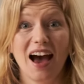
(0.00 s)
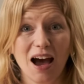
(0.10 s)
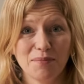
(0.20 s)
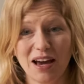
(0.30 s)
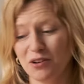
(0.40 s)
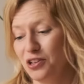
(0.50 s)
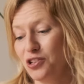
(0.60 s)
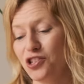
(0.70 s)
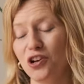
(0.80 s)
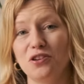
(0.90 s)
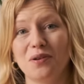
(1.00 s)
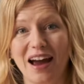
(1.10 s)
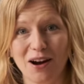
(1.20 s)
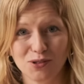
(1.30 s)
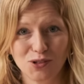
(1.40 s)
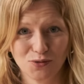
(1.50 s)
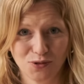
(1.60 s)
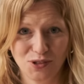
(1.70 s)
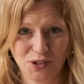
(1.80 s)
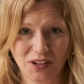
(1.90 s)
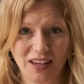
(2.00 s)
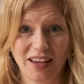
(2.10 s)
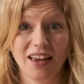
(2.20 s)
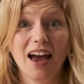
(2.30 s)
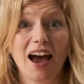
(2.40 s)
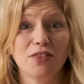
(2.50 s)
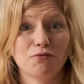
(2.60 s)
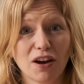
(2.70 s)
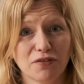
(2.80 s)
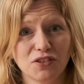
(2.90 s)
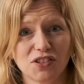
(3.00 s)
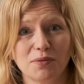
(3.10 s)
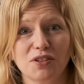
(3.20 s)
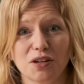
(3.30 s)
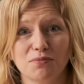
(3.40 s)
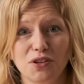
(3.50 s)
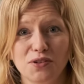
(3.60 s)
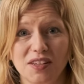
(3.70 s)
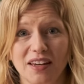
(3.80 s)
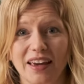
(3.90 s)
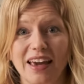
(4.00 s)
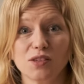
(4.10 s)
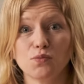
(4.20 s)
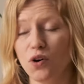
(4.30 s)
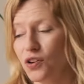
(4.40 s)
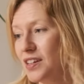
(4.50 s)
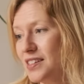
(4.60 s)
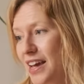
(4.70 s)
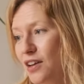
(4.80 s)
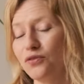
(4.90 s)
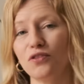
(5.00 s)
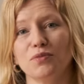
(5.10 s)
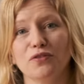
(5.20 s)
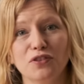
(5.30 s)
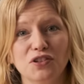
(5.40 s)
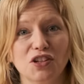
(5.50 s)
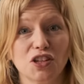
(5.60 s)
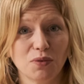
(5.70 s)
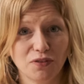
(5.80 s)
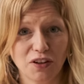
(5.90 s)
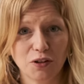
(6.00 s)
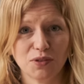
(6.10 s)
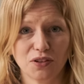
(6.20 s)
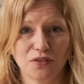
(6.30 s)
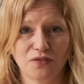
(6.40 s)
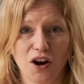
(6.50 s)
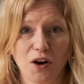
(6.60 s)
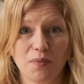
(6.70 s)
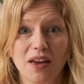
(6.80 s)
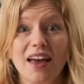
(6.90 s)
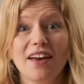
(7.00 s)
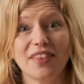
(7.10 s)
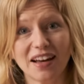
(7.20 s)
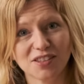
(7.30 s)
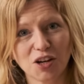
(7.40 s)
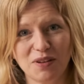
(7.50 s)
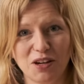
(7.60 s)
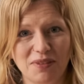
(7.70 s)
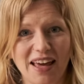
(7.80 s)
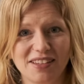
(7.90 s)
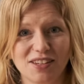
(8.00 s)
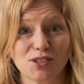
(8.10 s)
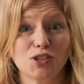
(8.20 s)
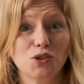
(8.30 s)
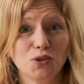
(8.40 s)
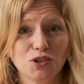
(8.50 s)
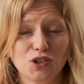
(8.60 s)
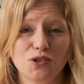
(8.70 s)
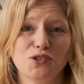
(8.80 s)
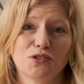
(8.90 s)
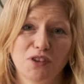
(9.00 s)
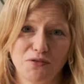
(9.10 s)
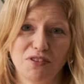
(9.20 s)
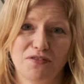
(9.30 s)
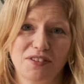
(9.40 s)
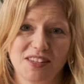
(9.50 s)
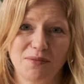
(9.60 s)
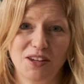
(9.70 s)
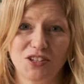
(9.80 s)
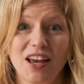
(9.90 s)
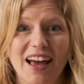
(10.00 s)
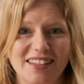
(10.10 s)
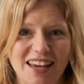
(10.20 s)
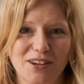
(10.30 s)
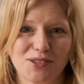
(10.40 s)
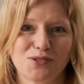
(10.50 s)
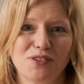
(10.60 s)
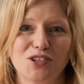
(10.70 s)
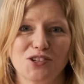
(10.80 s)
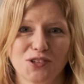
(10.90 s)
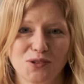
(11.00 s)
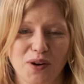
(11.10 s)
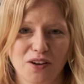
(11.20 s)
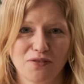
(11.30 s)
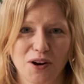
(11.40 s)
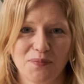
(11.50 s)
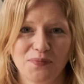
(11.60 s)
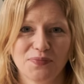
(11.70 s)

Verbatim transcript: I'm now going to show you how to draw a donkey and the reference image I'm using is one taken from the footage that we filmed on the farm. That's coming up later so you can choose your own reference image and take a screenshot to work from.